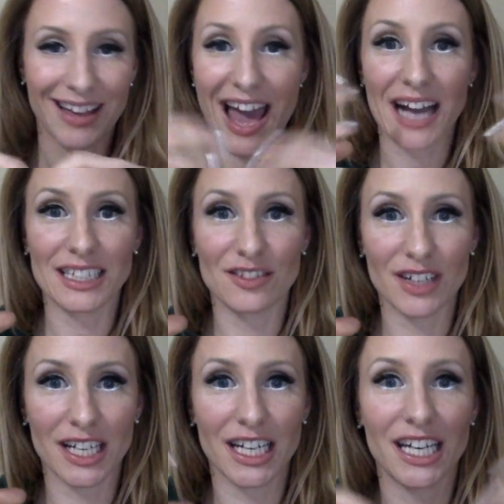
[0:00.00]

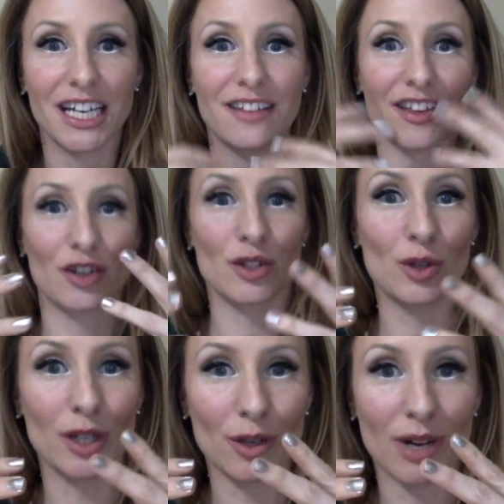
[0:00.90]
Activated, and then your
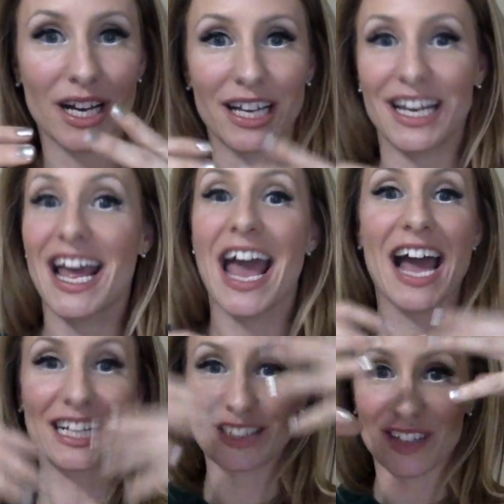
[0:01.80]
solar one,
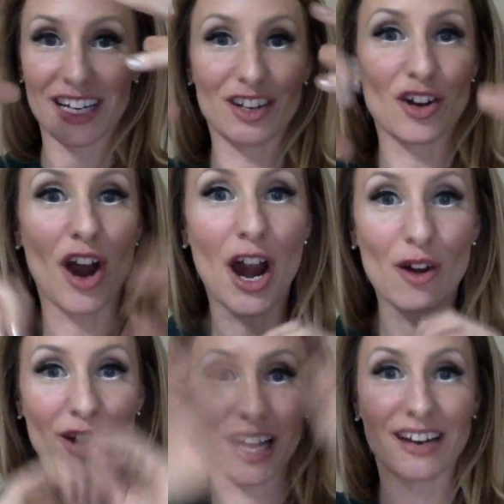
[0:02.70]
activated, and your
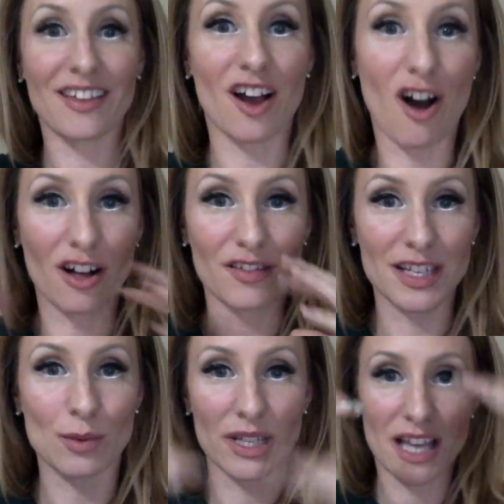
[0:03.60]
heart one, like all of
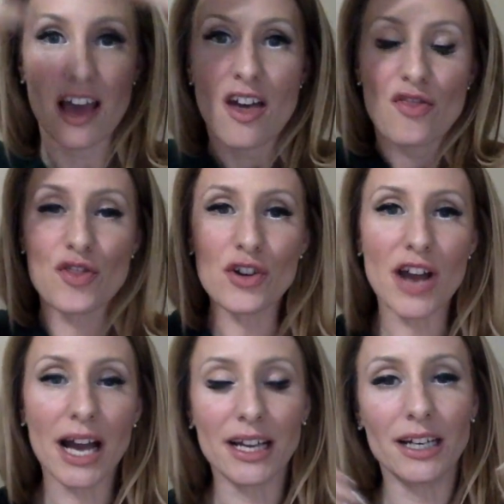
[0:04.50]
these ones, they're
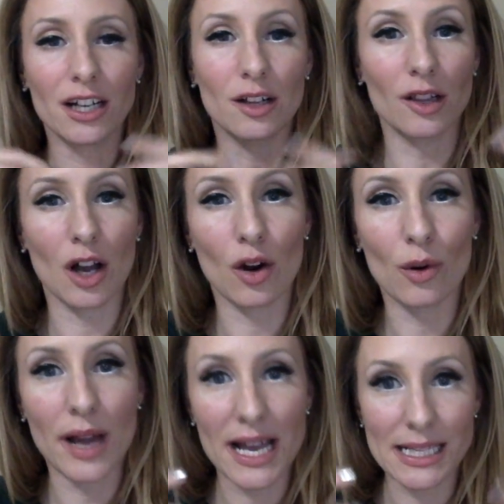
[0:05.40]
not going to
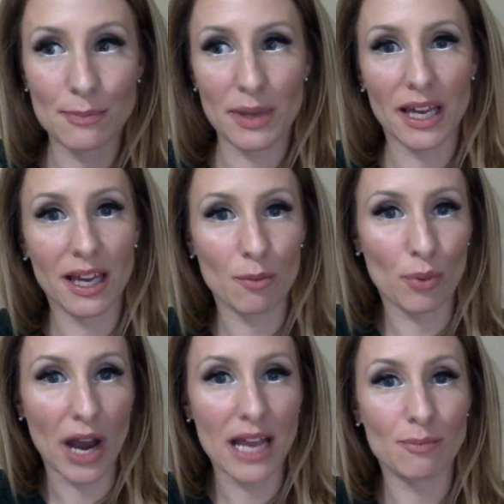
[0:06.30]
glow as big and
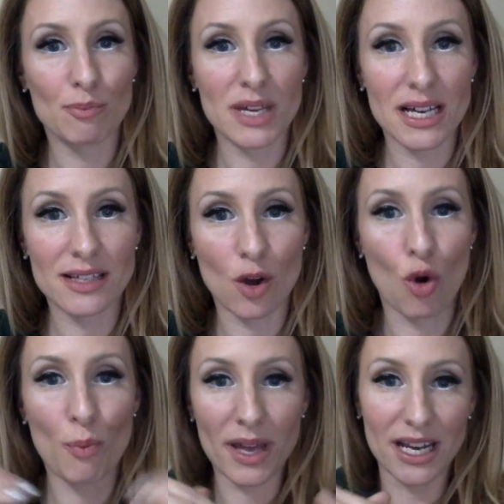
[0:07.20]
bright and be as
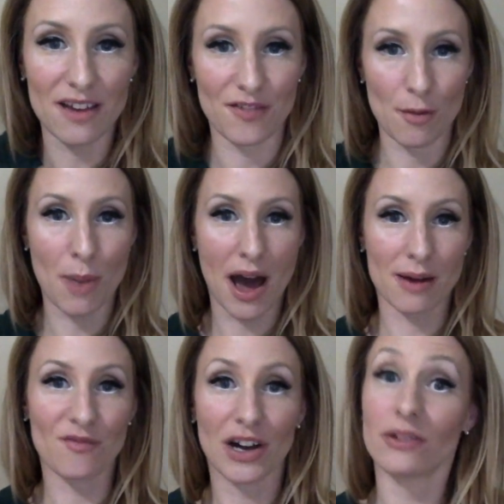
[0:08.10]
open if the
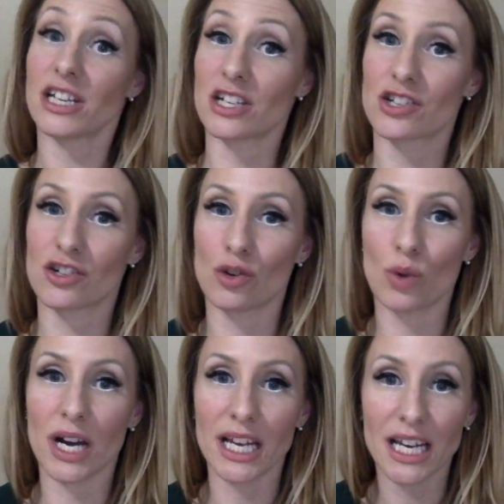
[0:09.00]
bottom foundational
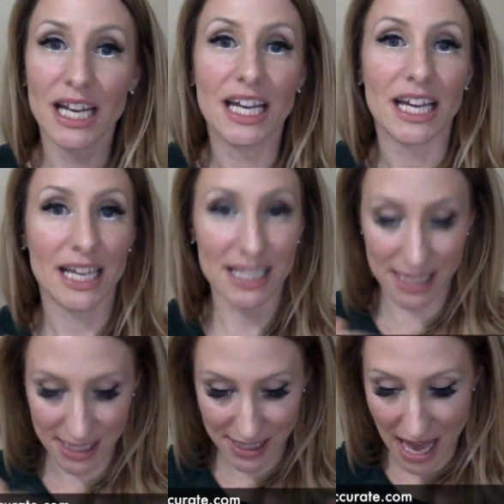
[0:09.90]
one
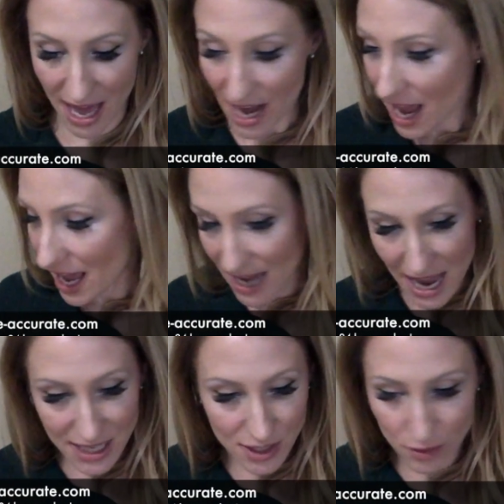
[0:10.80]
isn't set. And
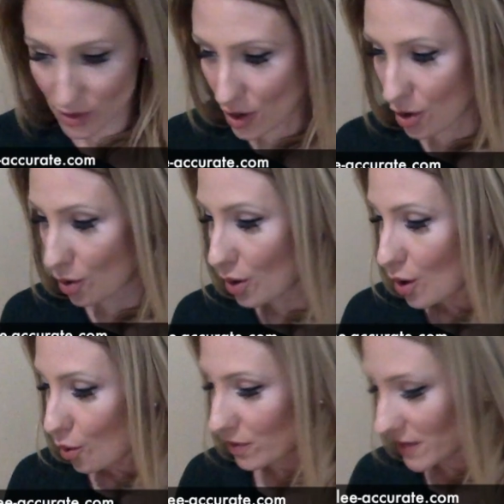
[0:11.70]
as you know,
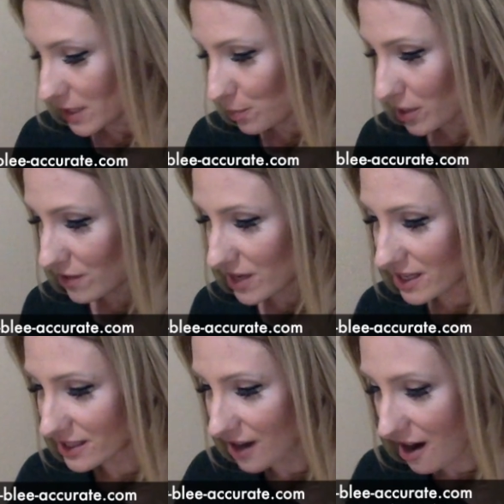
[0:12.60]
with these
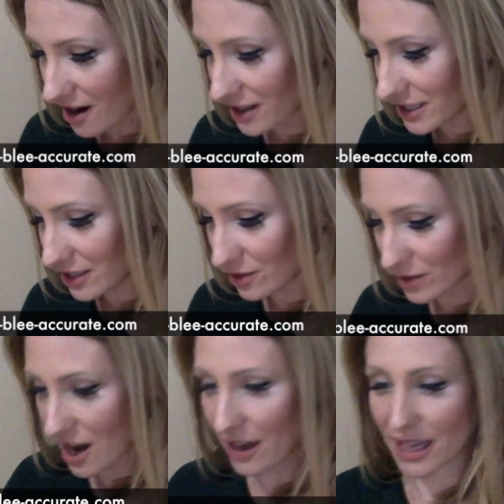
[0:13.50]
previous cards, you know,
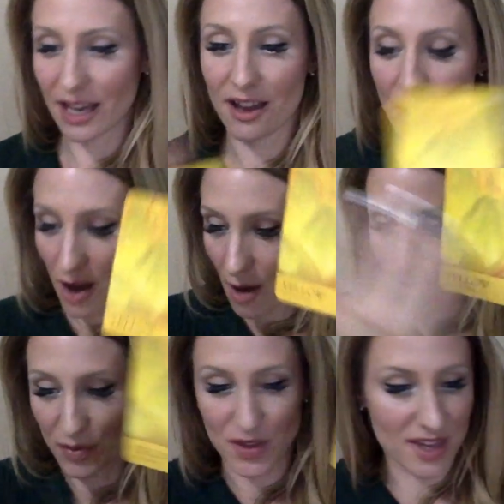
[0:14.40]
talking
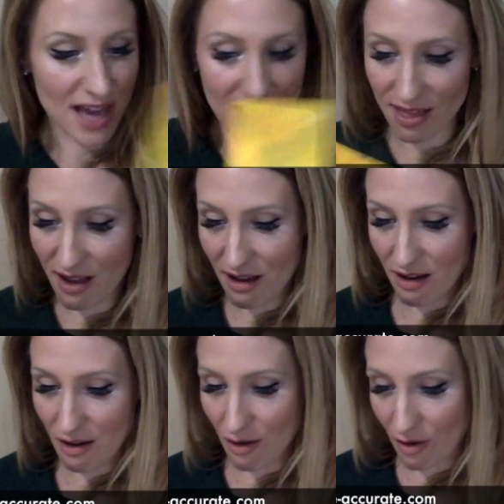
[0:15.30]
about the
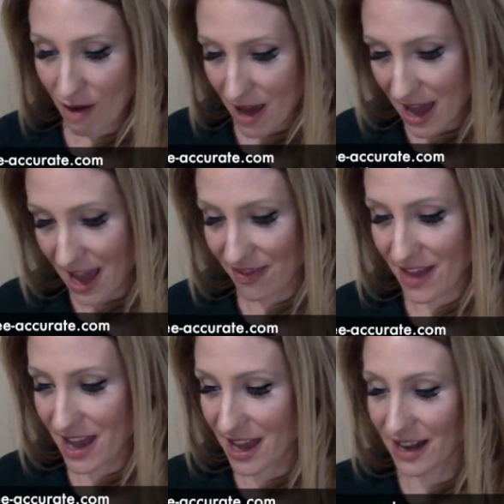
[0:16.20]
yellow and
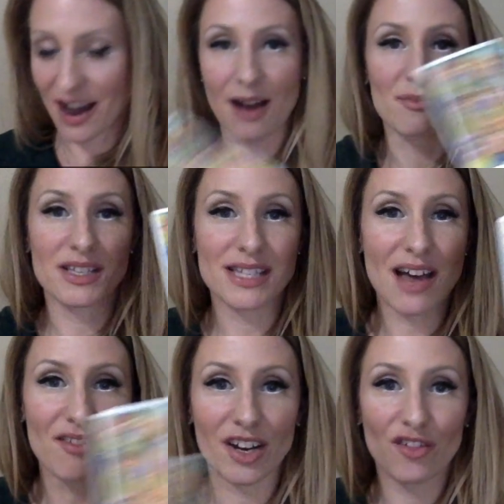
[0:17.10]
then um, the
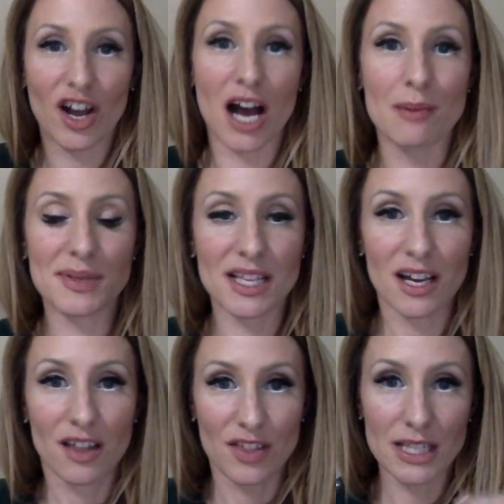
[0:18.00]
Seven of Cups,
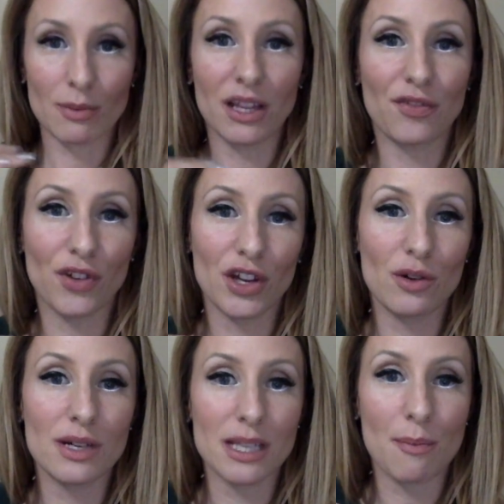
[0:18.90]
this month for
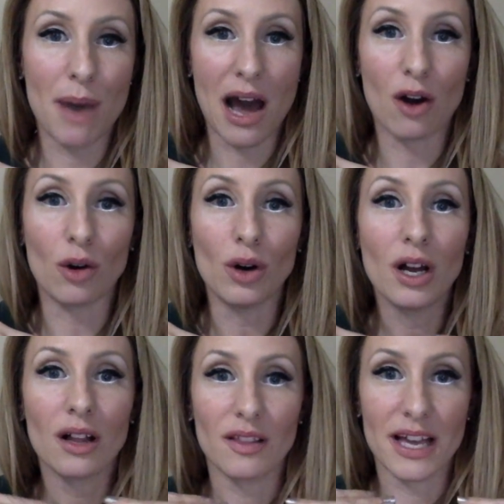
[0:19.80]
you is about
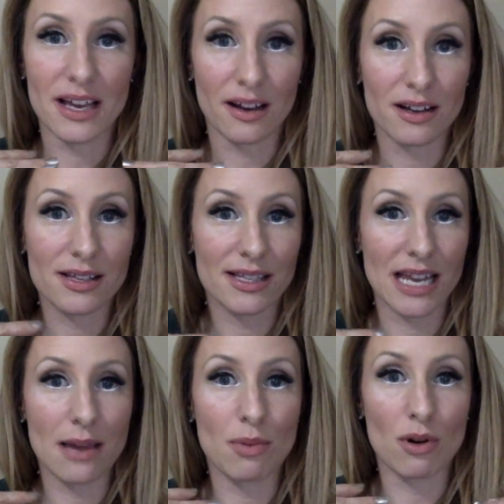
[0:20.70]
like a
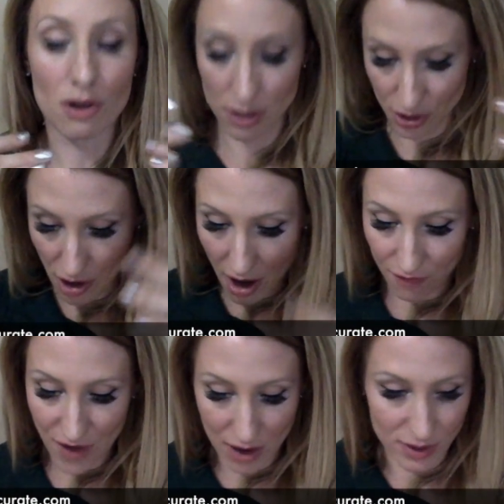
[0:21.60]
stable,
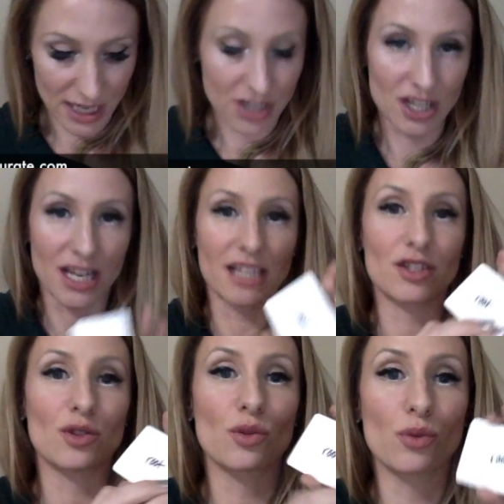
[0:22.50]
strong foundation. And
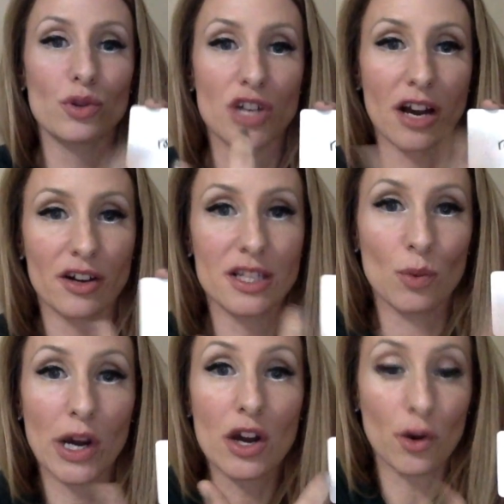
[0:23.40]
so the root chakra is
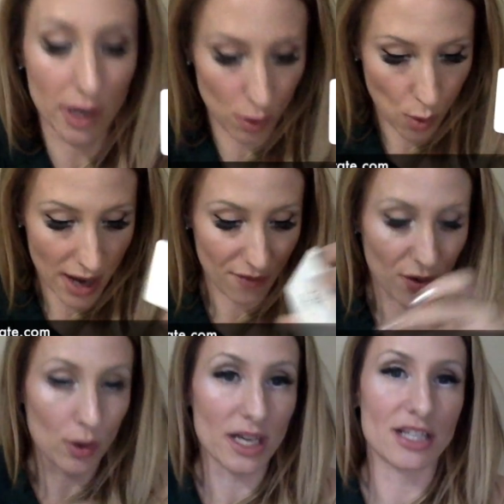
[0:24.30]
where you're going to want to
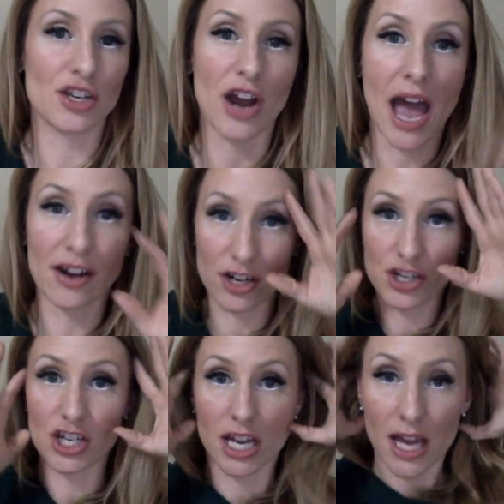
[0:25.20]
focus your
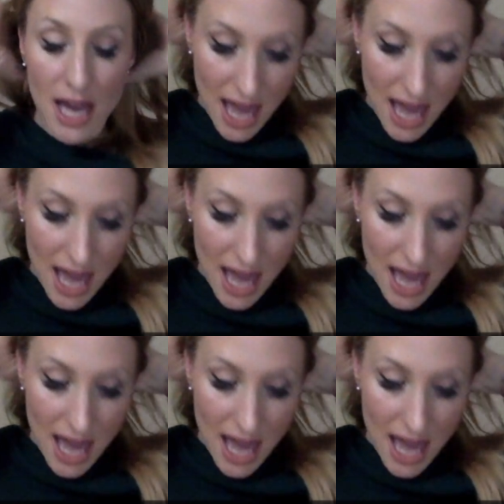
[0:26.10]
energy.